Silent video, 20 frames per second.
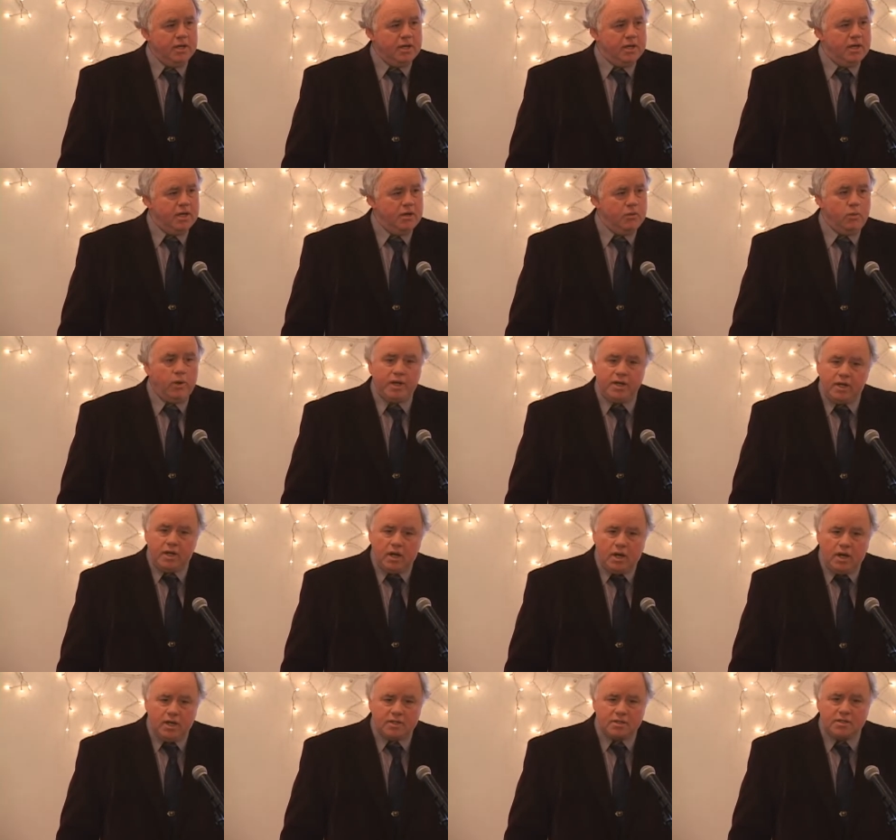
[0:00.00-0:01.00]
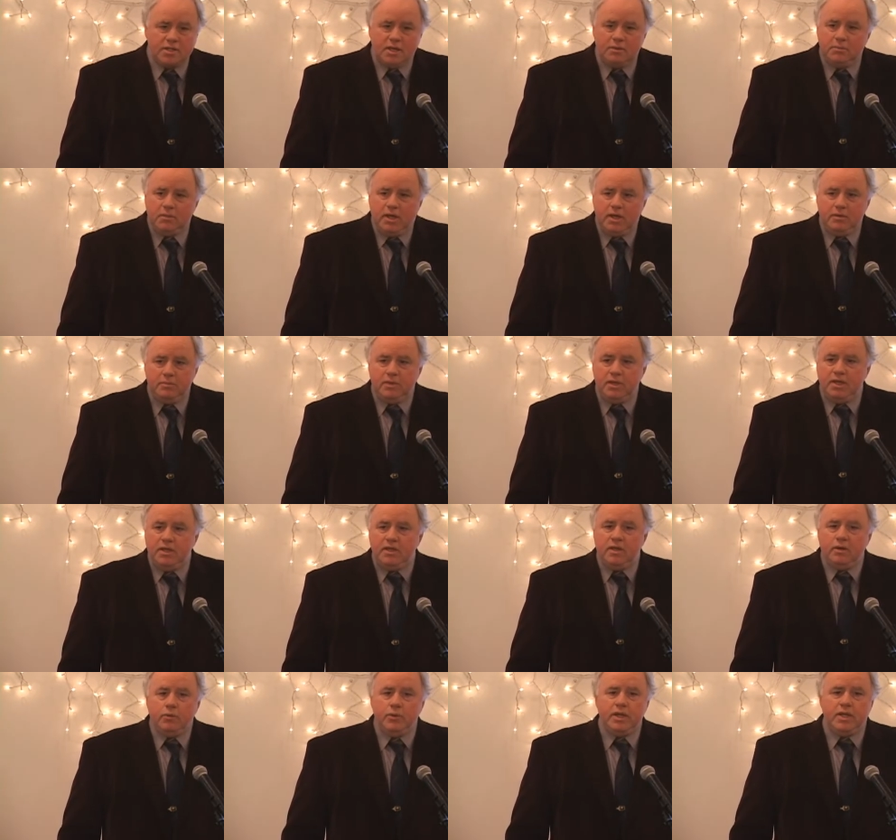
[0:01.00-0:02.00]
Uh, one concept might be
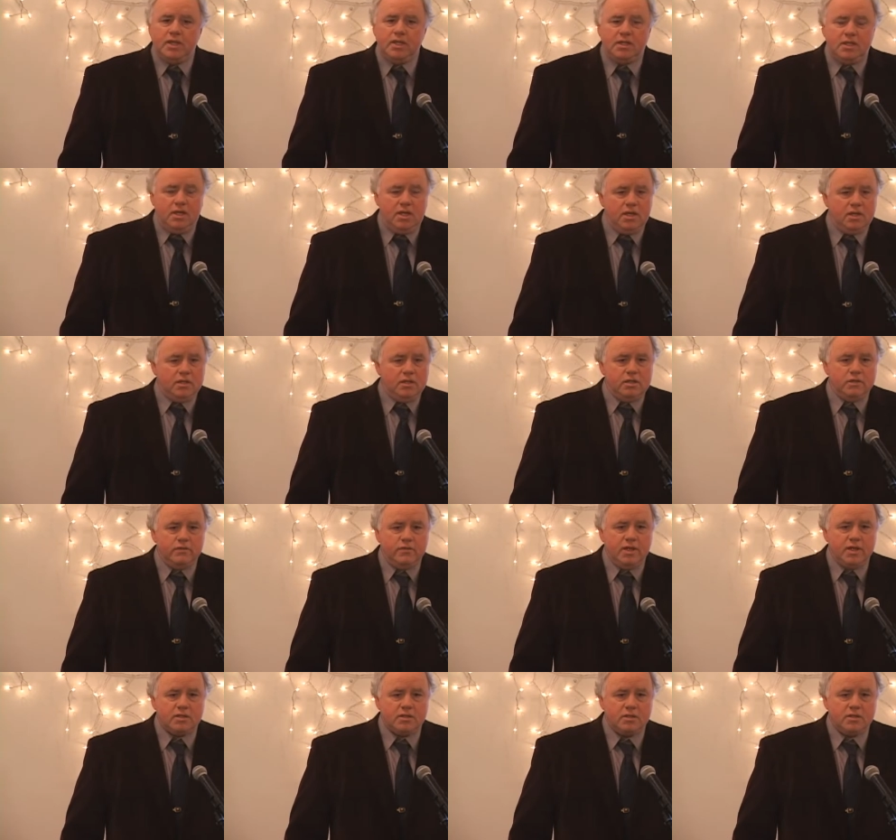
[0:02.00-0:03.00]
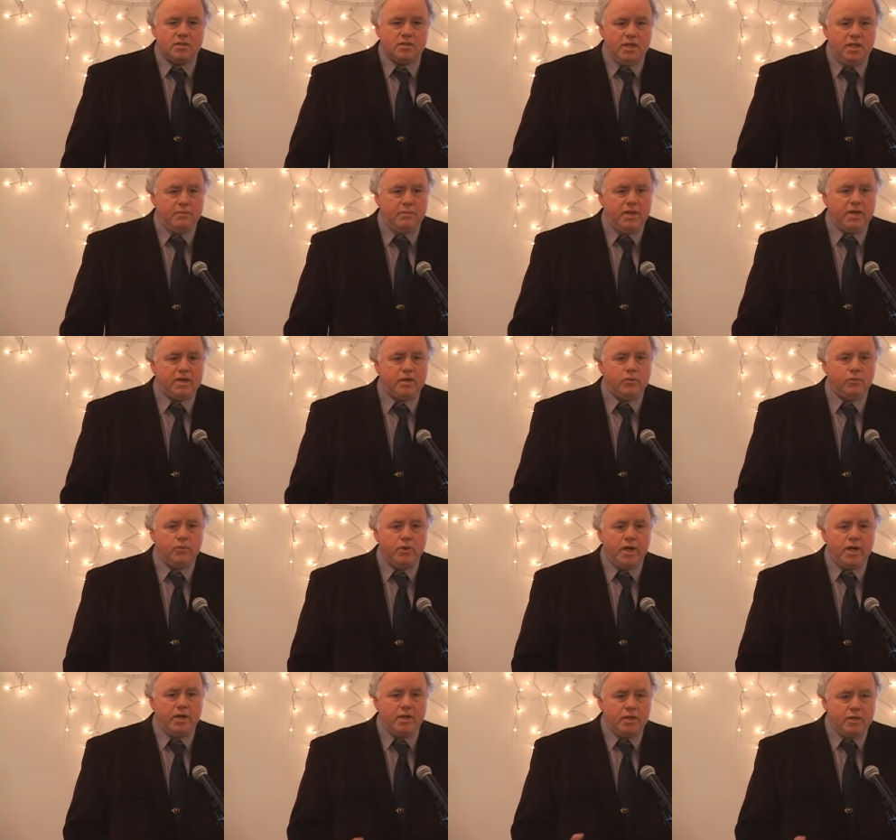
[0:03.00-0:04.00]
that we can take these vessels and make a
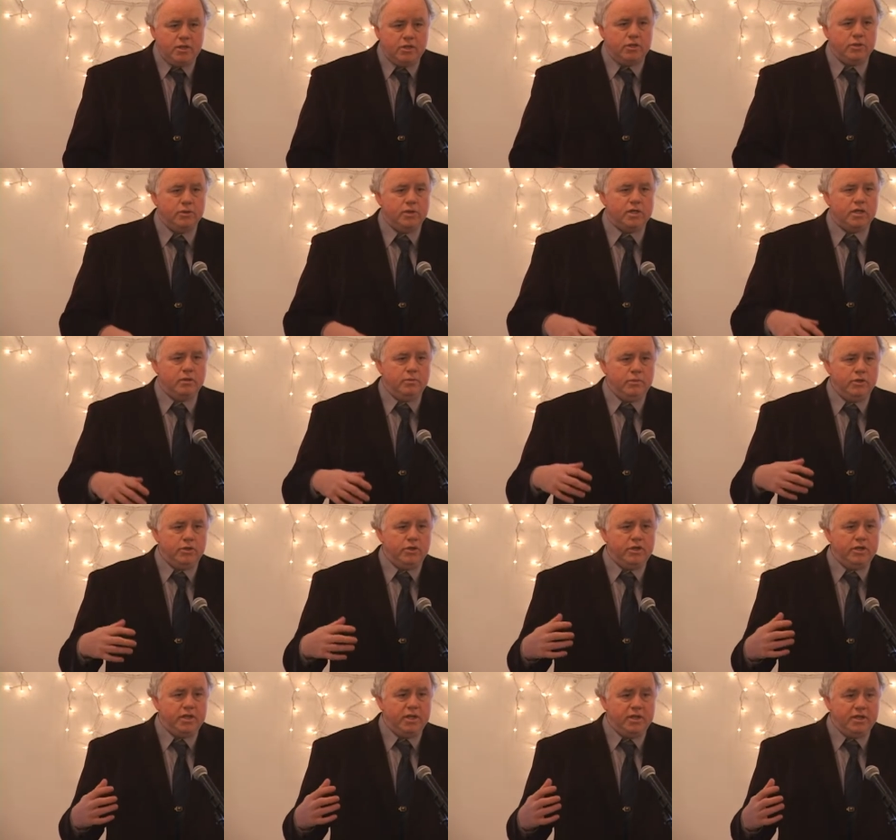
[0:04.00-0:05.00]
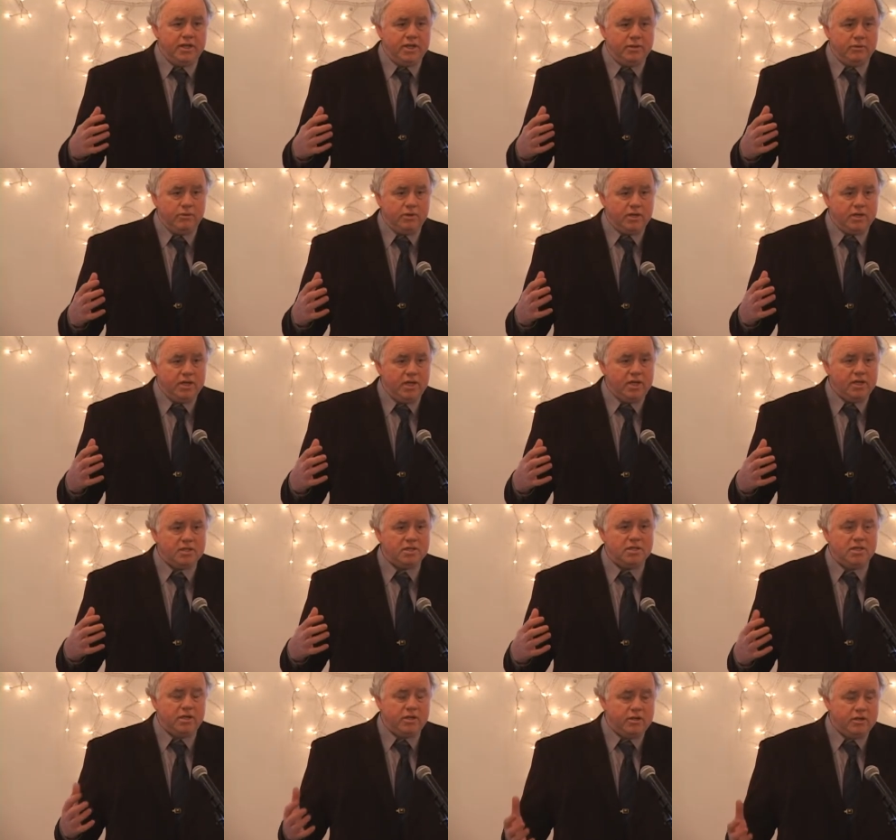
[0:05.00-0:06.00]
run to a community that where it
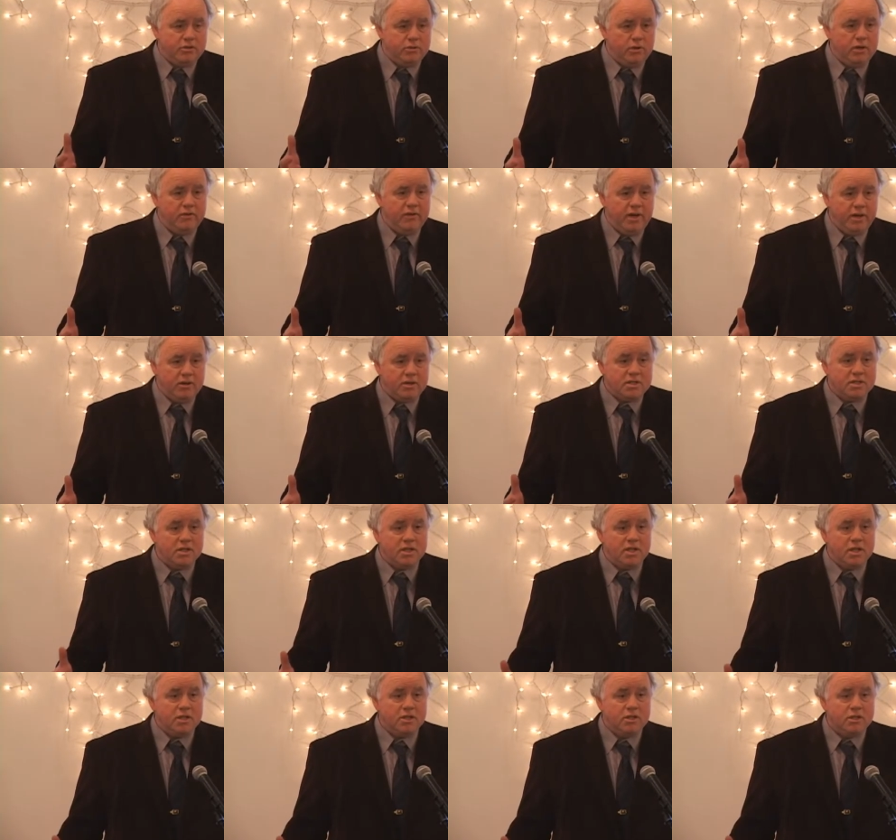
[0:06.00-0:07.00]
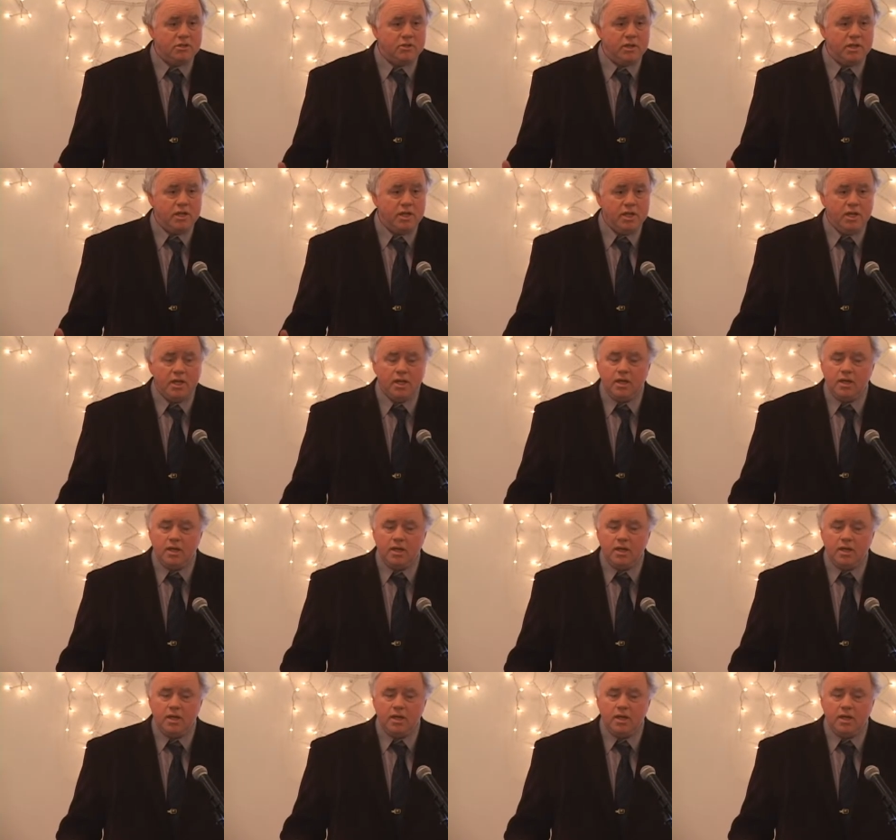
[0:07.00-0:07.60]
takes 10 or 12 hours to get to it,